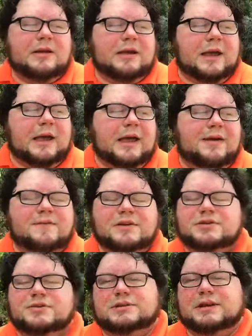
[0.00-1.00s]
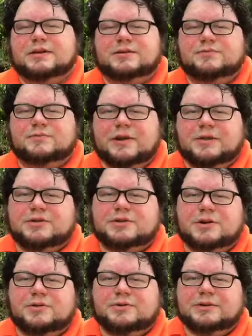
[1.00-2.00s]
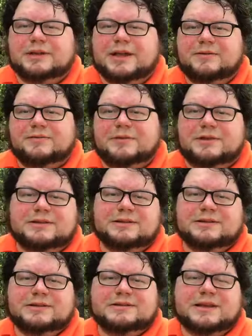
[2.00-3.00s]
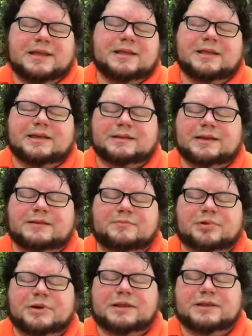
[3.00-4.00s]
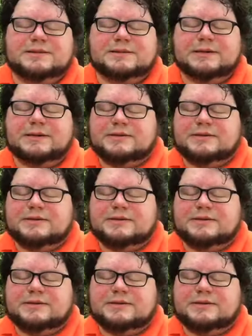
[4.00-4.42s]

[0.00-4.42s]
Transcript: have issues getting regular charcoal to light, where this I can get lit pretty easily.